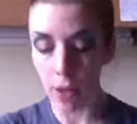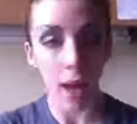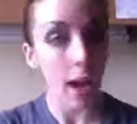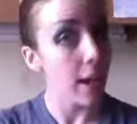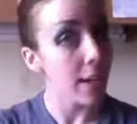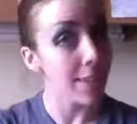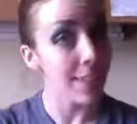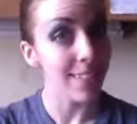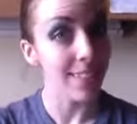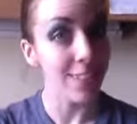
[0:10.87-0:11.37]

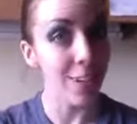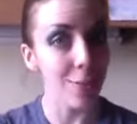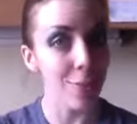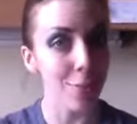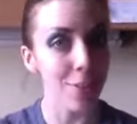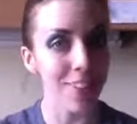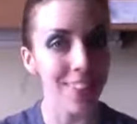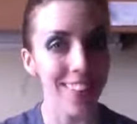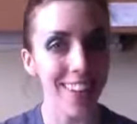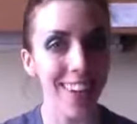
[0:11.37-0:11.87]
I
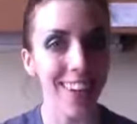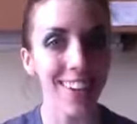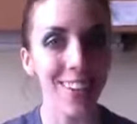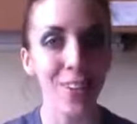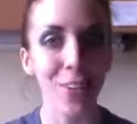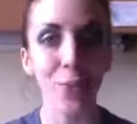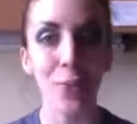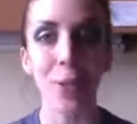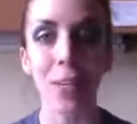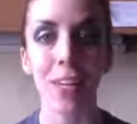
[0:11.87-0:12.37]
discovered that
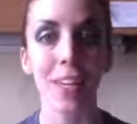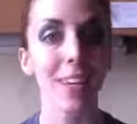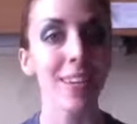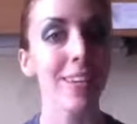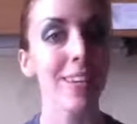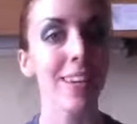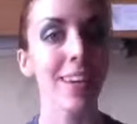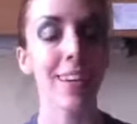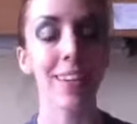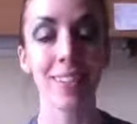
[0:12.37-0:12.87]
you
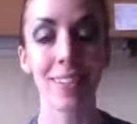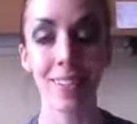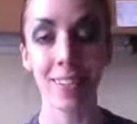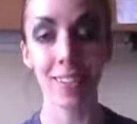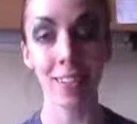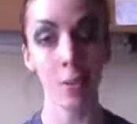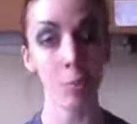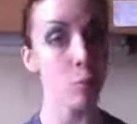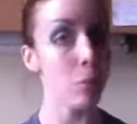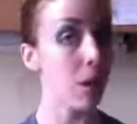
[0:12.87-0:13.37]
can get
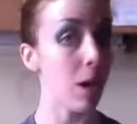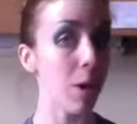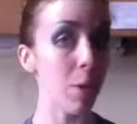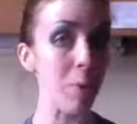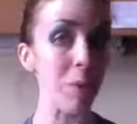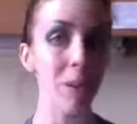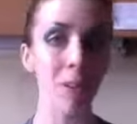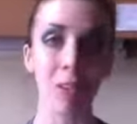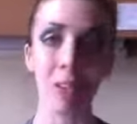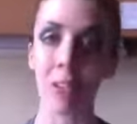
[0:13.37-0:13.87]

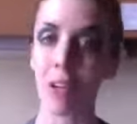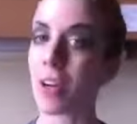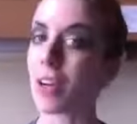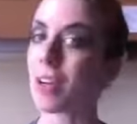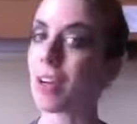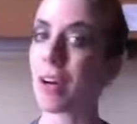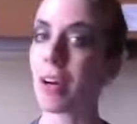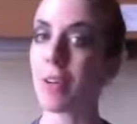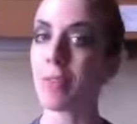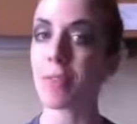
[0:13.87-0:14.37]
Blackmilk
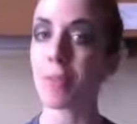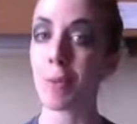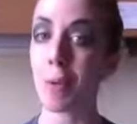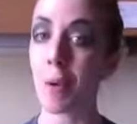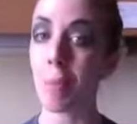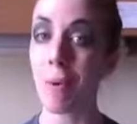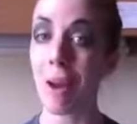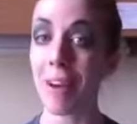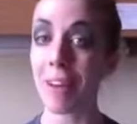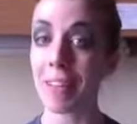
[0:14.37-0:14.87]
knockoffs
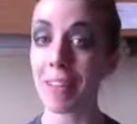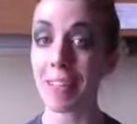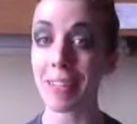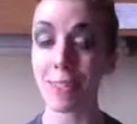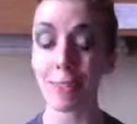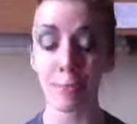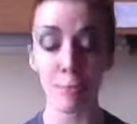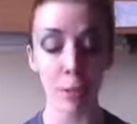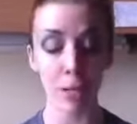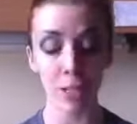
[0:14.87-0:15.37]
from
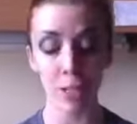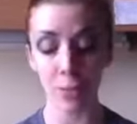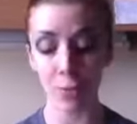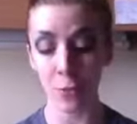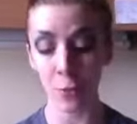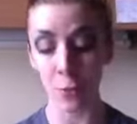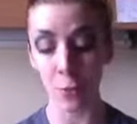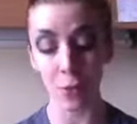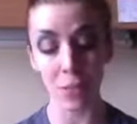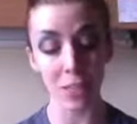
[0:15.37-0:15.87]
AliExpress
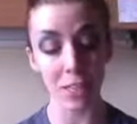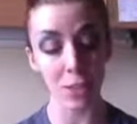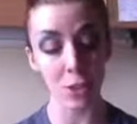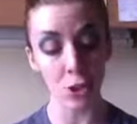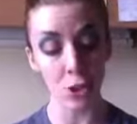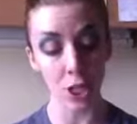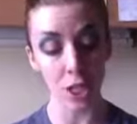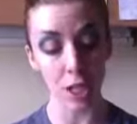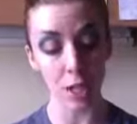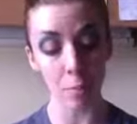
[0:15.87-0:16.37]
for really
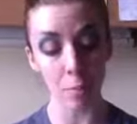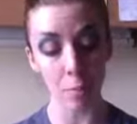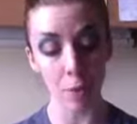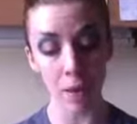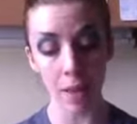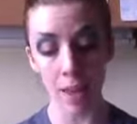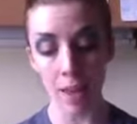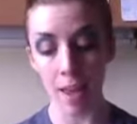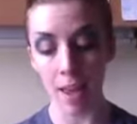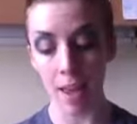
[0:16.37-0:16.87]
cheap,
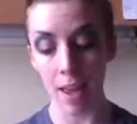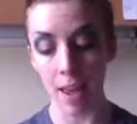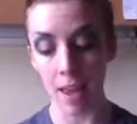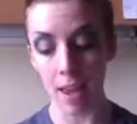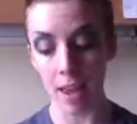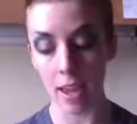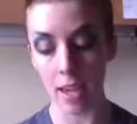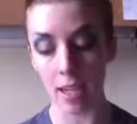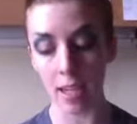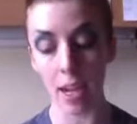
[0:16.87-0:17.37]

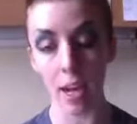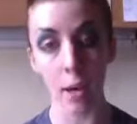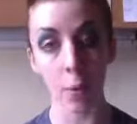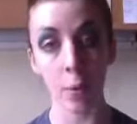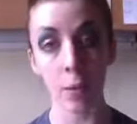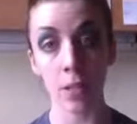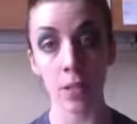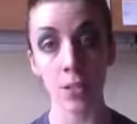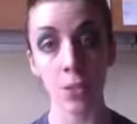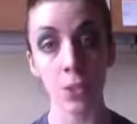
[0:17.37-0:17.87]
and I
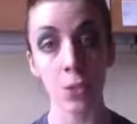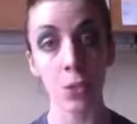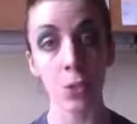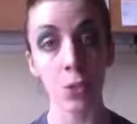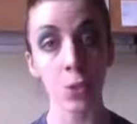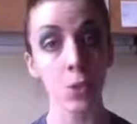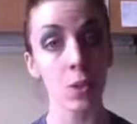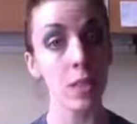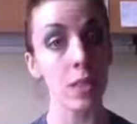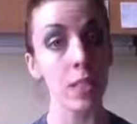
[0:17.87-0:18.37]
wanted
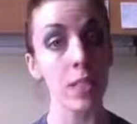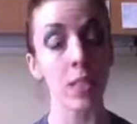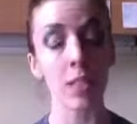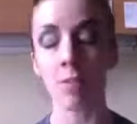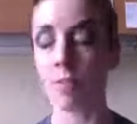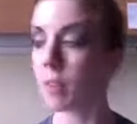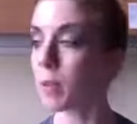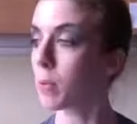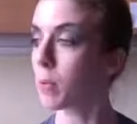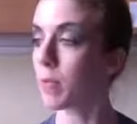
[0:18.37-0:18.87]
to see
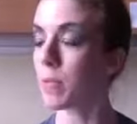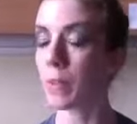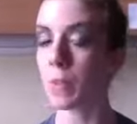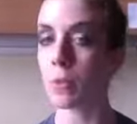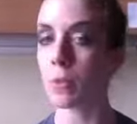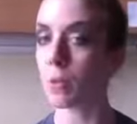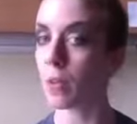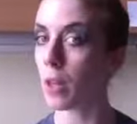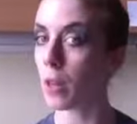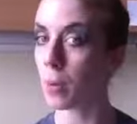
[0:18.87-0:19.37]
if the
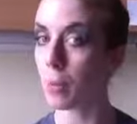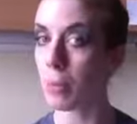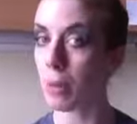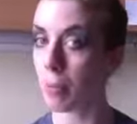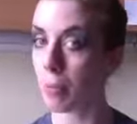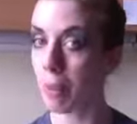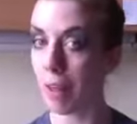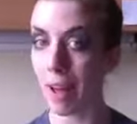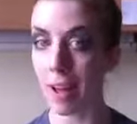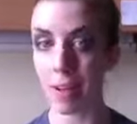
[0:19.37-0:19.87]
reviews other
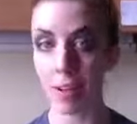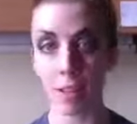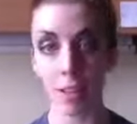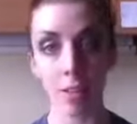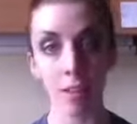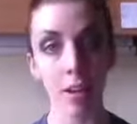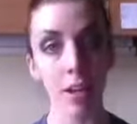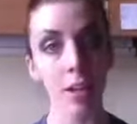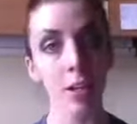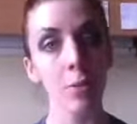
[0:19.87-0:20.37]
people had
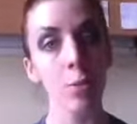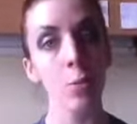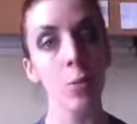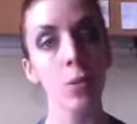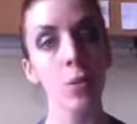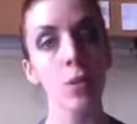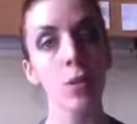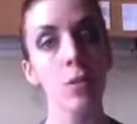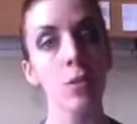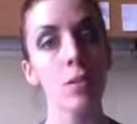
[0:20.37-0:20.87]
online
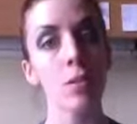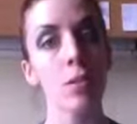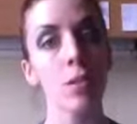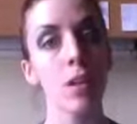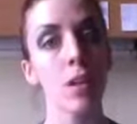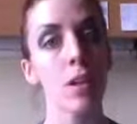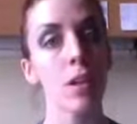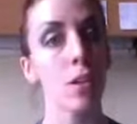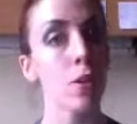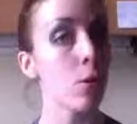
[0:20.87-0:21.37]
would
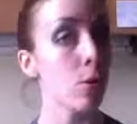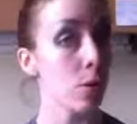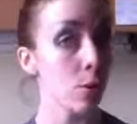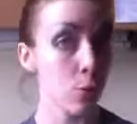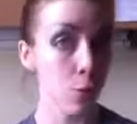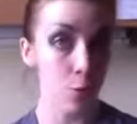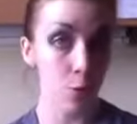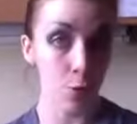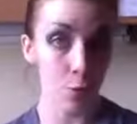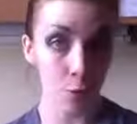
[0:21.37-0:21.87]

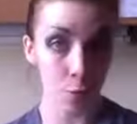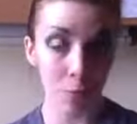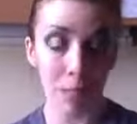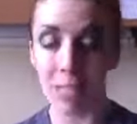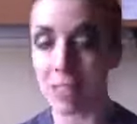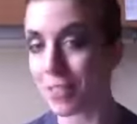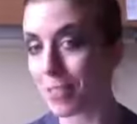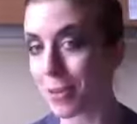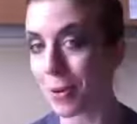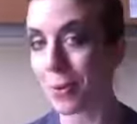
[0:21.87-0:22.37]
hold true for
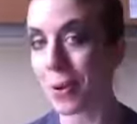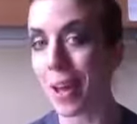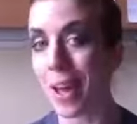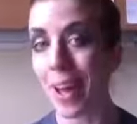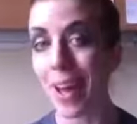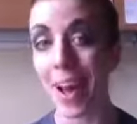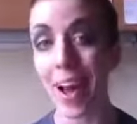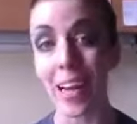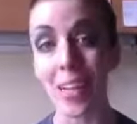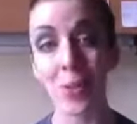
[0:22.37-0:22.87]
me. So
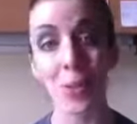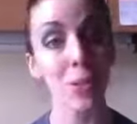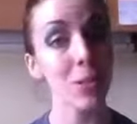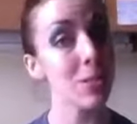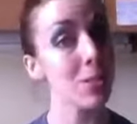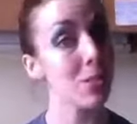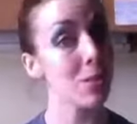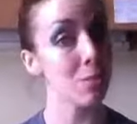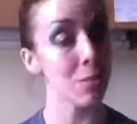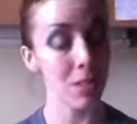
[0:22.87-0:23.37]
I
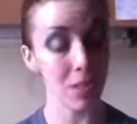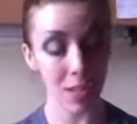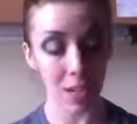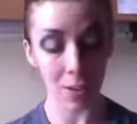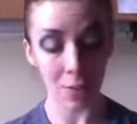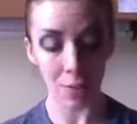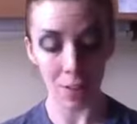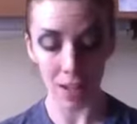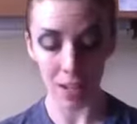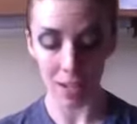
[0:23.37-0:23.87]
ordered some
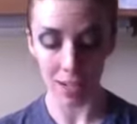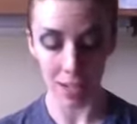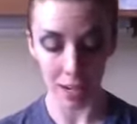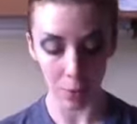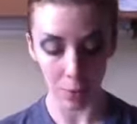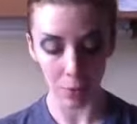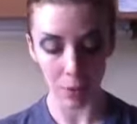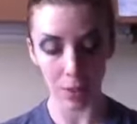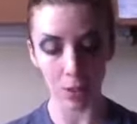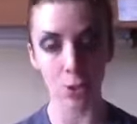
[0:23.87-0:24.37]
stuff, and
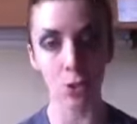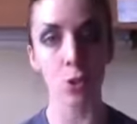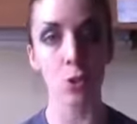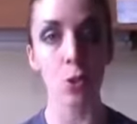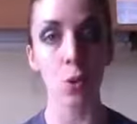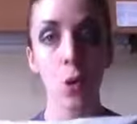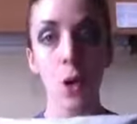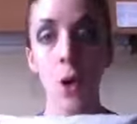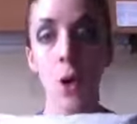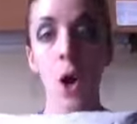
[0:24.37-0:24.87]
I wanted
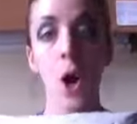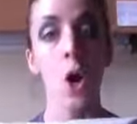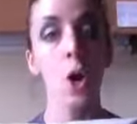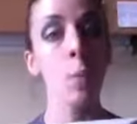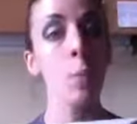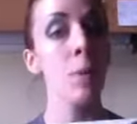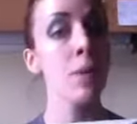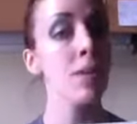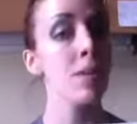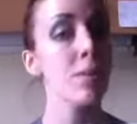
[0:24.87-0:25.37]
to
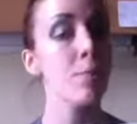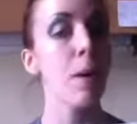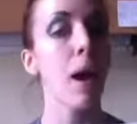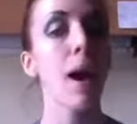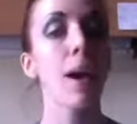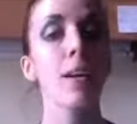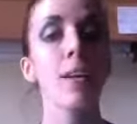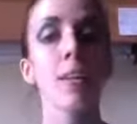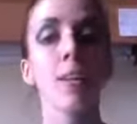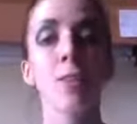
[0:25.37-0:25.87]
open this
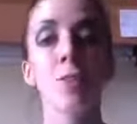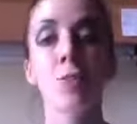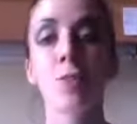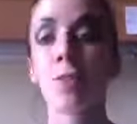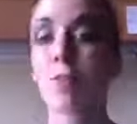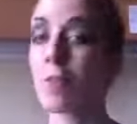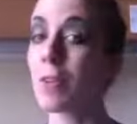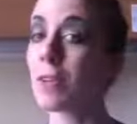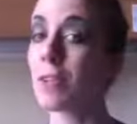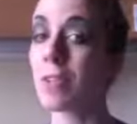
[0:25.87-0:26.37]
package for
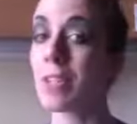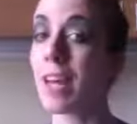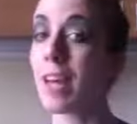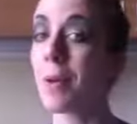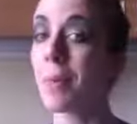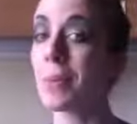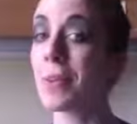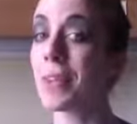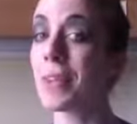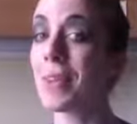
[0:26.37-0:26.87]
the first
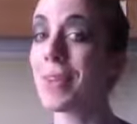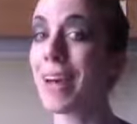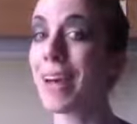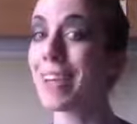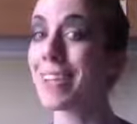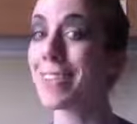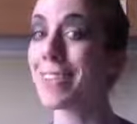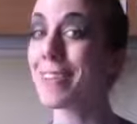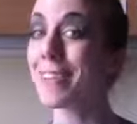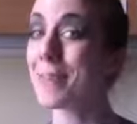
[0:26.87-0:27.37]
time with you
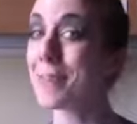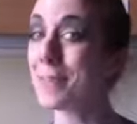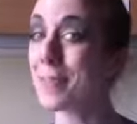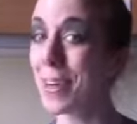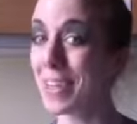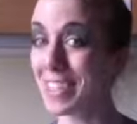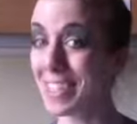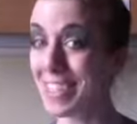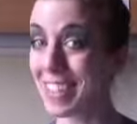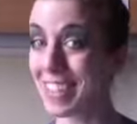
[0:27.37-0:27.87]
guys
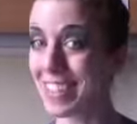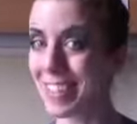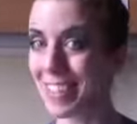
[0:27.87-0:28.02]
watching,